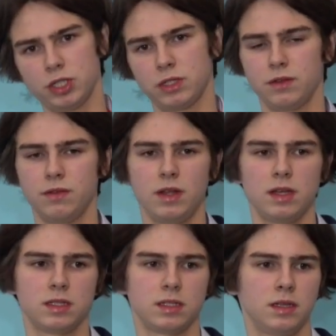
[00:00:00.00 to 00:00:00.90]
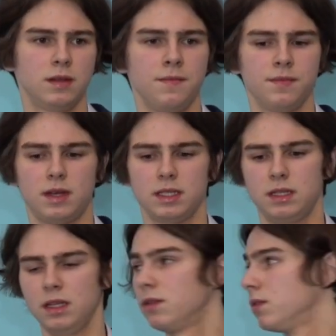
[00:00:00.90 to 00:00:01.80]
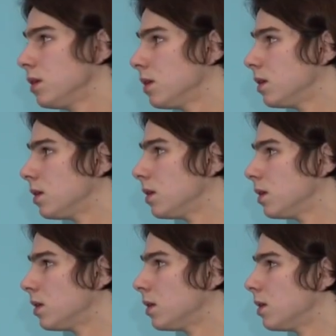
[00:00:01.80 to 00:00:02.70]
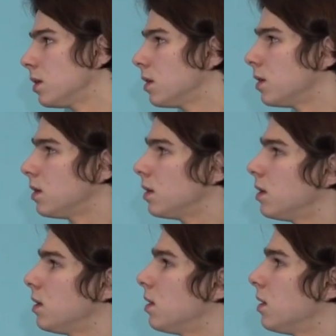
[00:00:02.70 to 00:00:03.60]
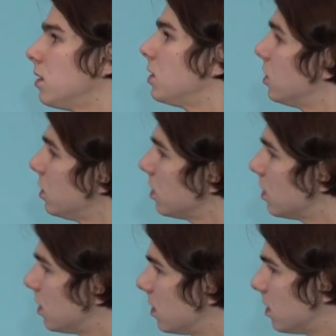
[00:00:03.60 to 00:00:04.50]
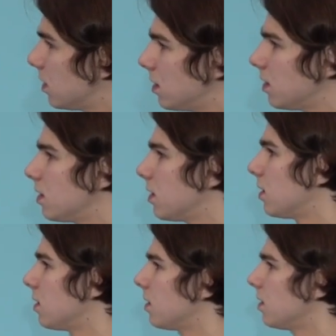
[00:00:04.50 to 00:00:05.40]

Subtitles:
monitor what were the nodes, and who